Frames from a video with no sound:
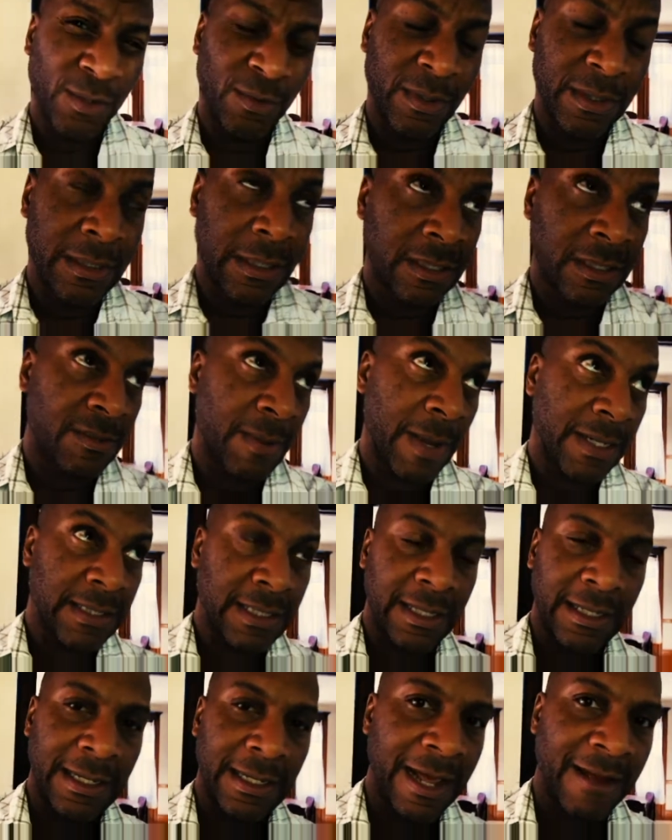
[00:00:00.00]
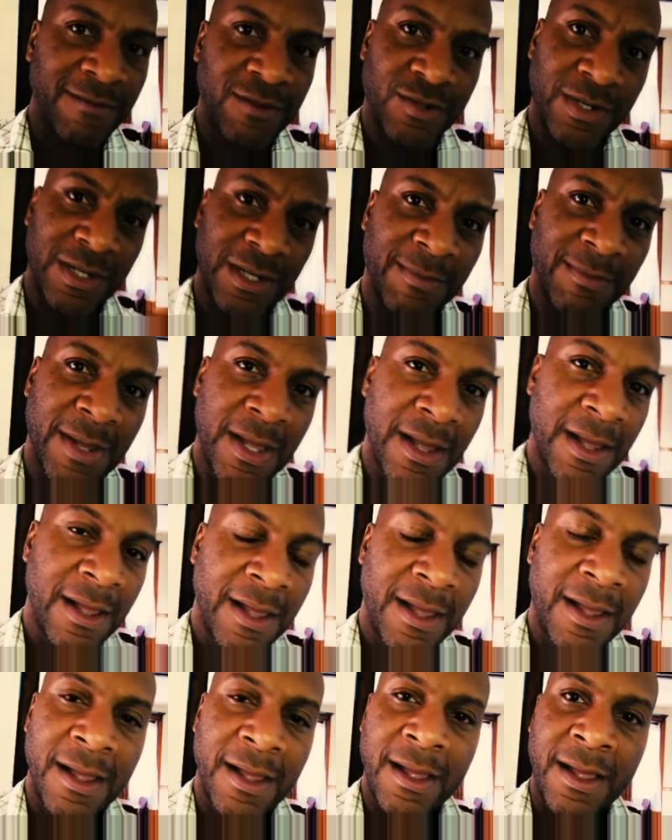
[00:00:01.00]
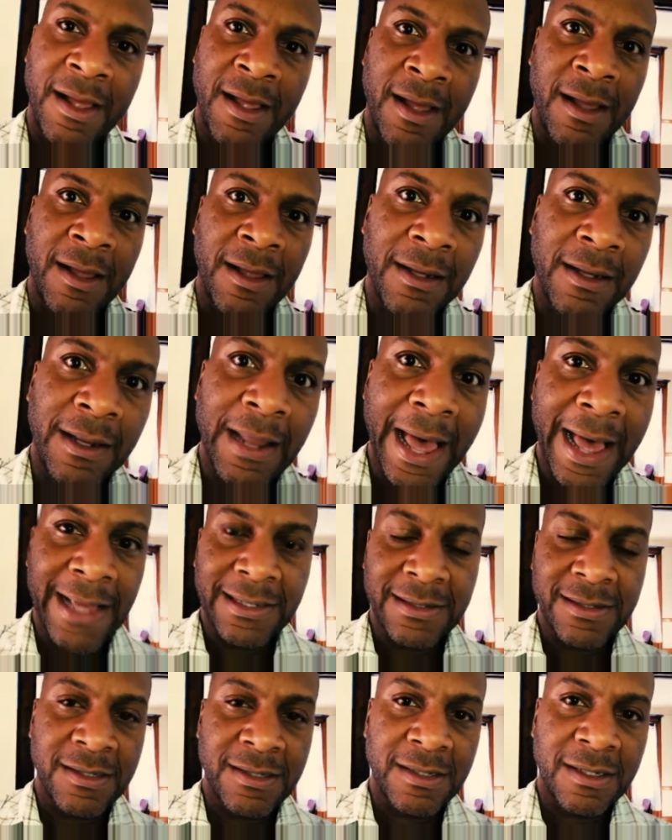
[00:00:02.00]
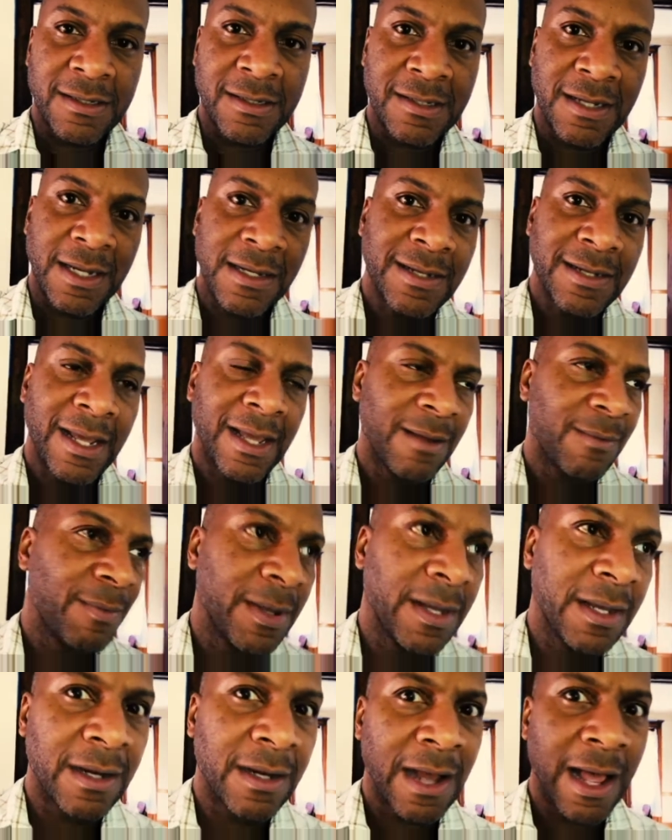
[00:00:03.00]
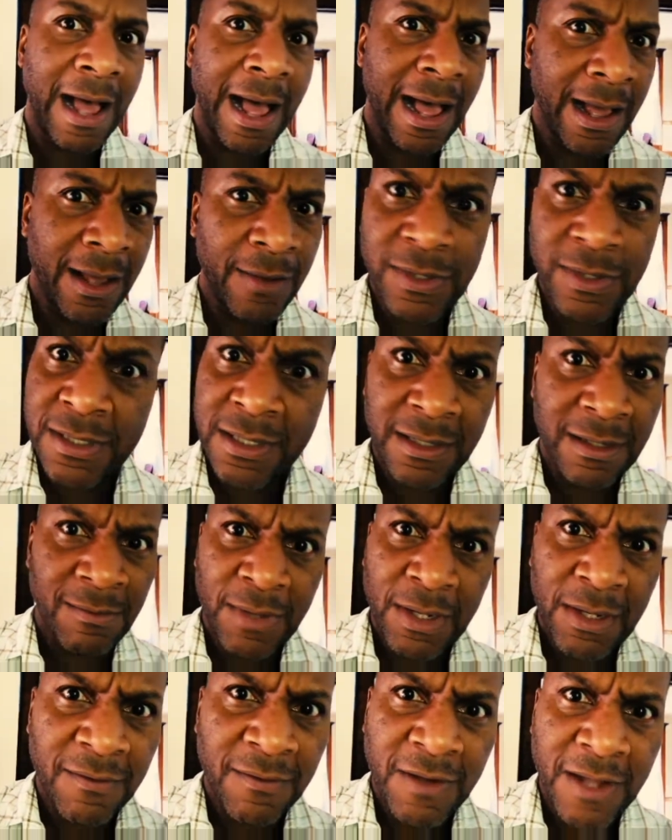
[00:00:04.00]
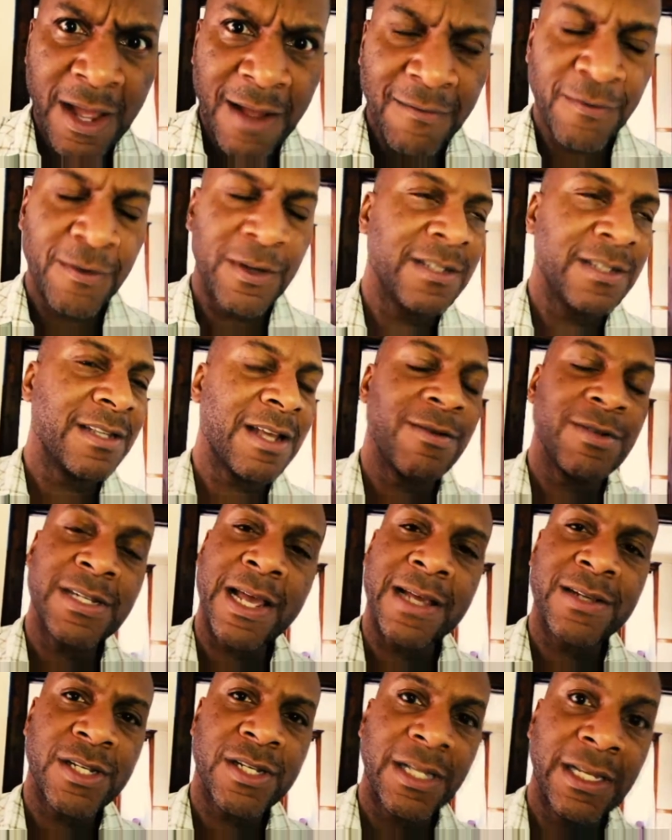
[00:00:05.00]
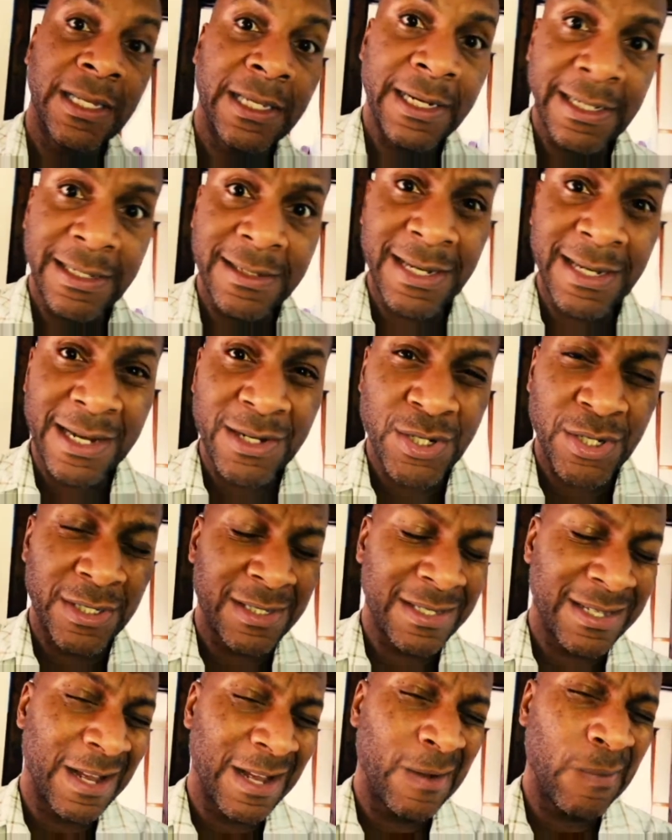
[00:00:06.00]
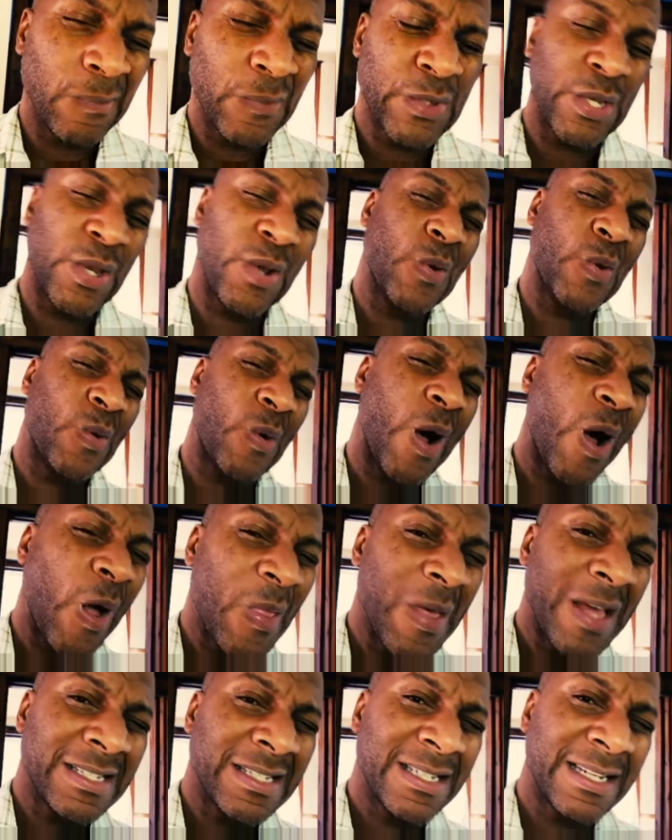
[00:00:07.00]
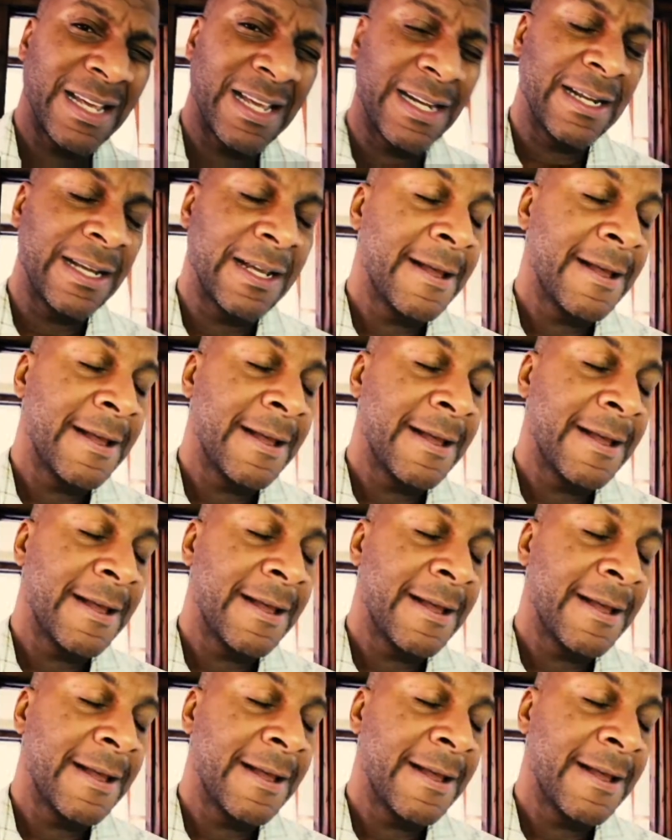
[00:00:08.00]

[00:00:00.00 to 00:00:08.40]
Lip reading: was expecting a live stream last Sunday, but I was in the middle of a conference. I was actually leading sessions. So all that said,